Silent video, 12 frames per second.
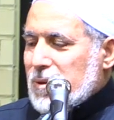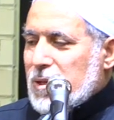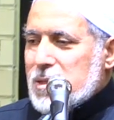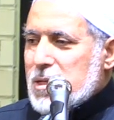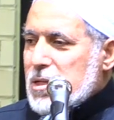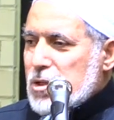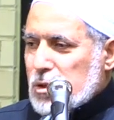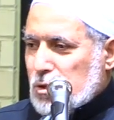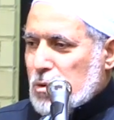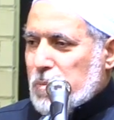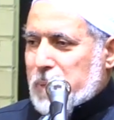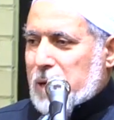This is
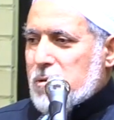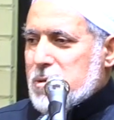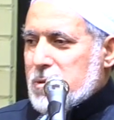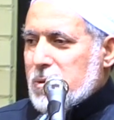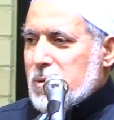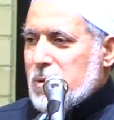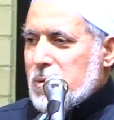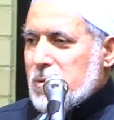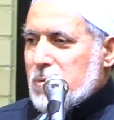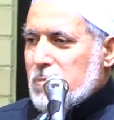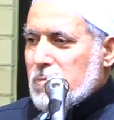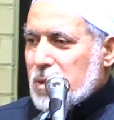not comparison,
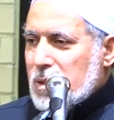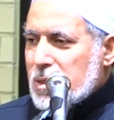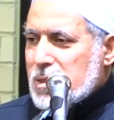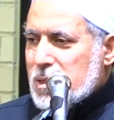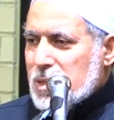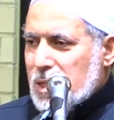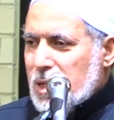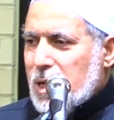but this is an